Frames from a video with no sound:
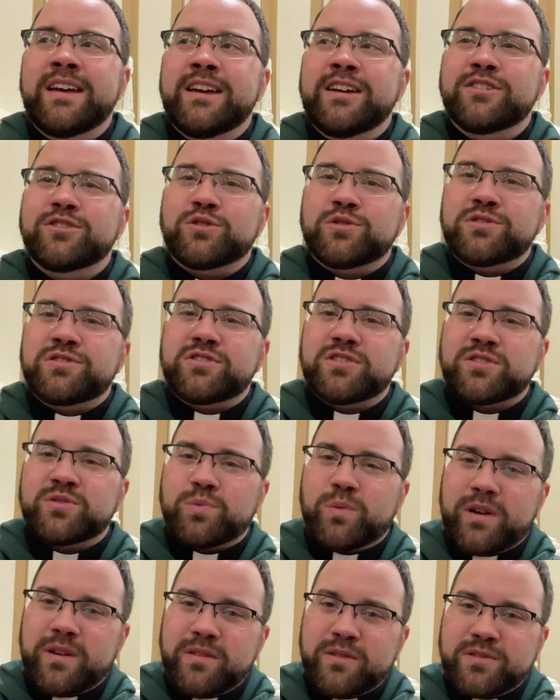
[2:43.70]
So, it's just
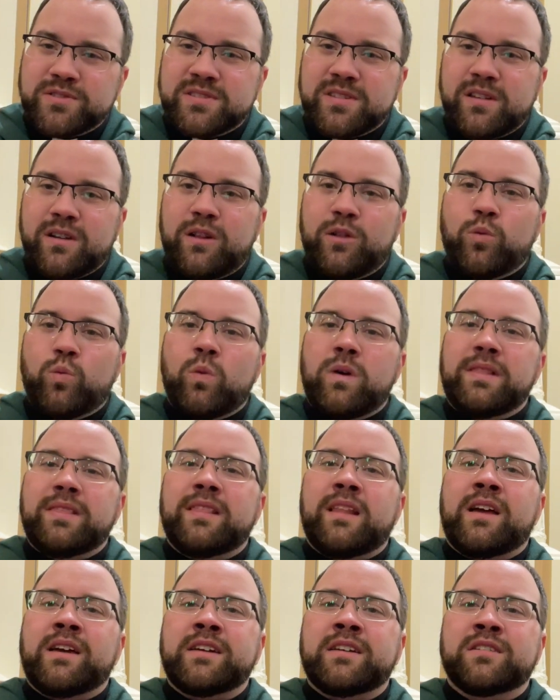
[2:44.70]
one of those little one
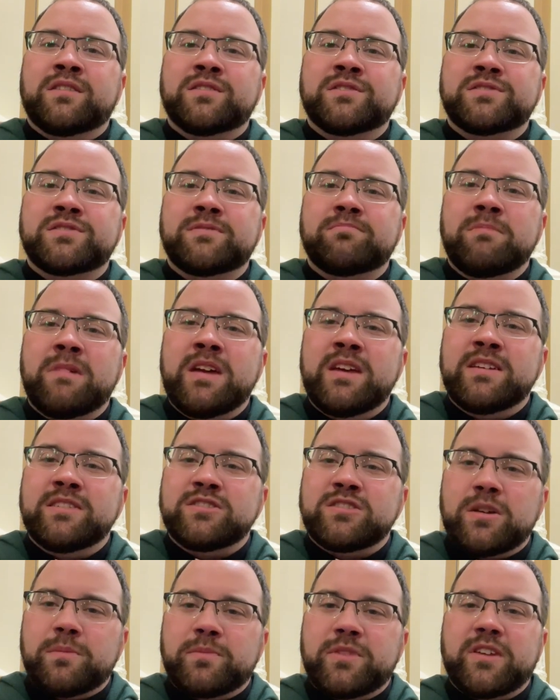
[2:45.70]
liners
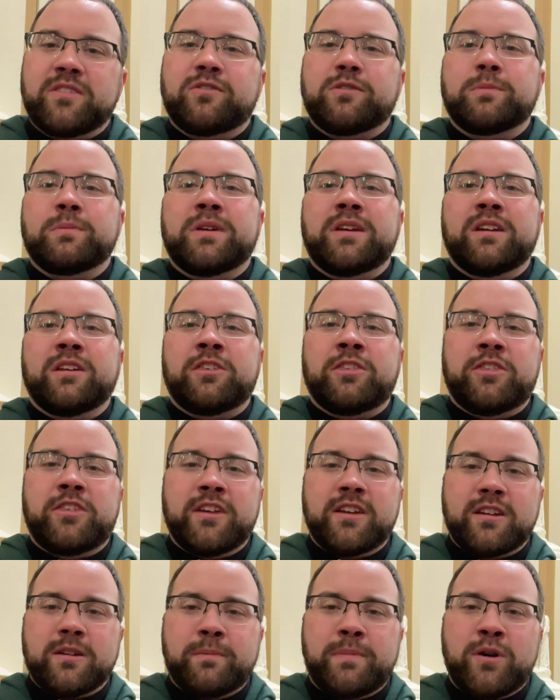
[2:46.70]
something for me to
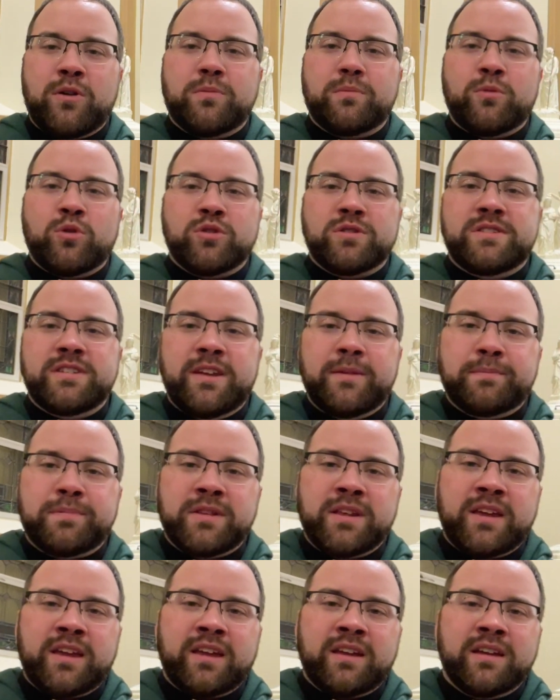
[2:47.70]
think about more
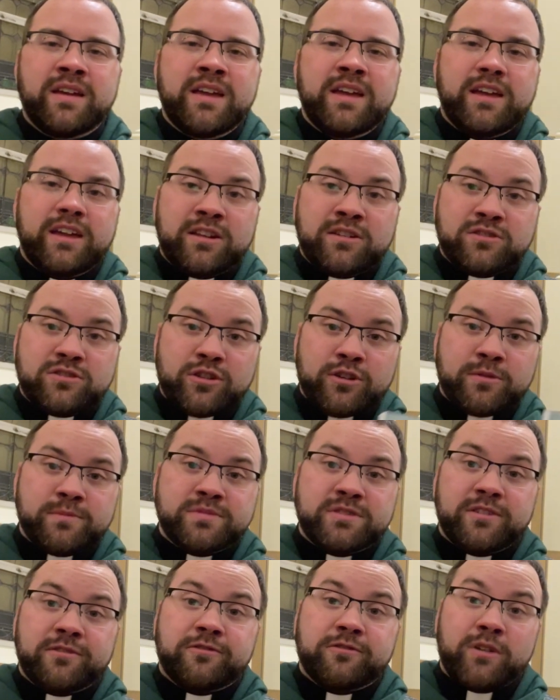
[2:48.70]
deeply in terms
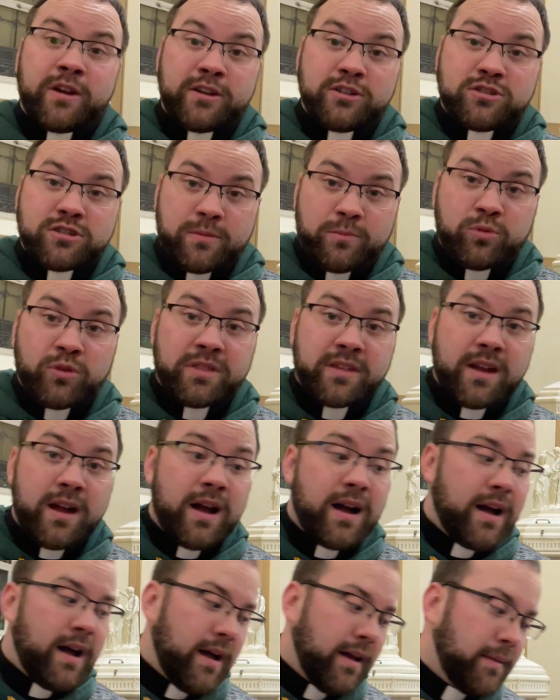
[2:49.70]
of friendship with
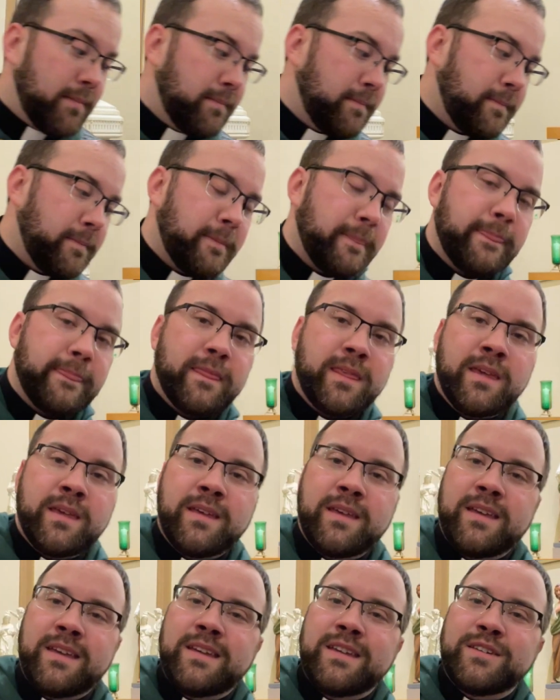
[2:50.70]
God.
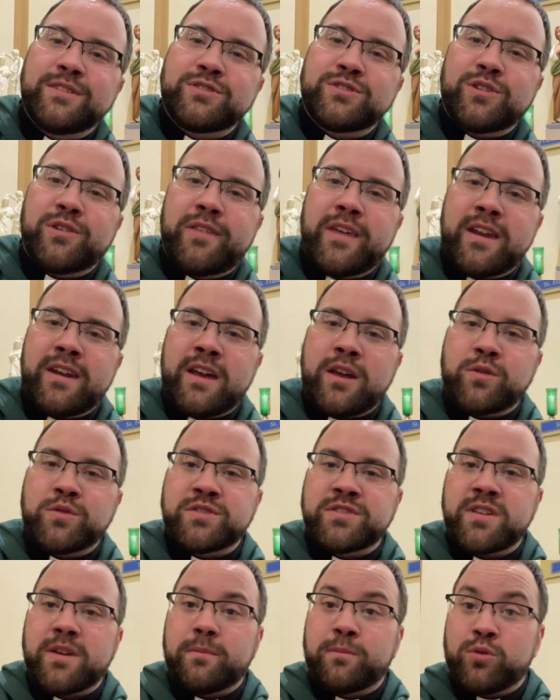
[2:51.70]
So then I
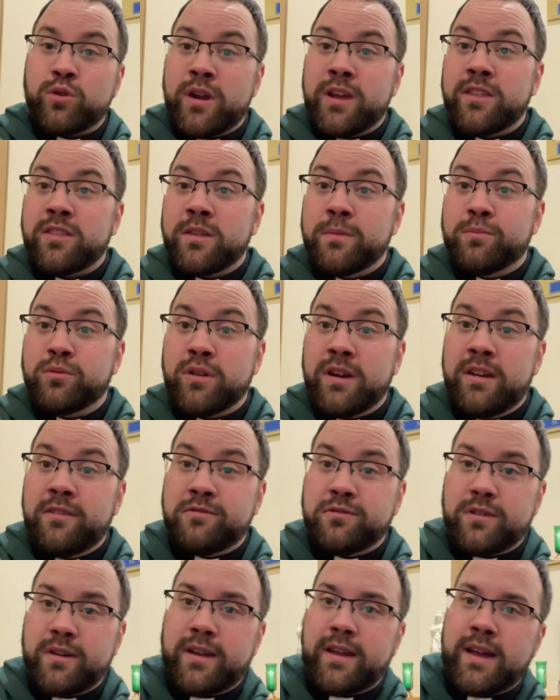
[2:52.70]
was praying the
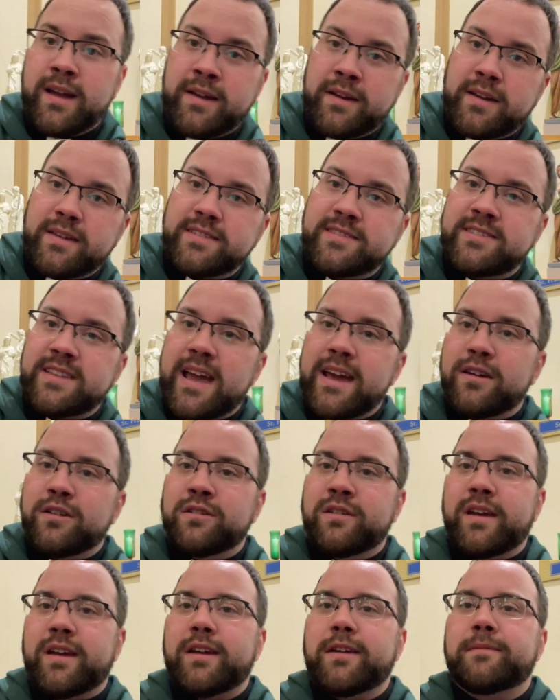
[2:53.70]
breviary on
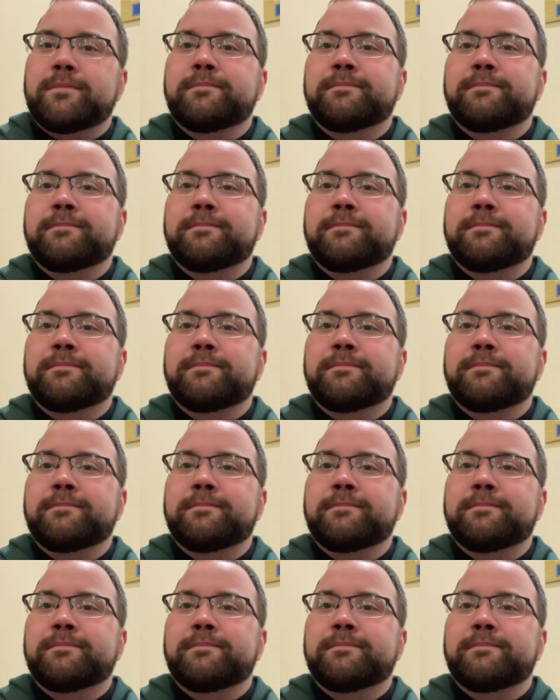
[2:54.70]
Saturday.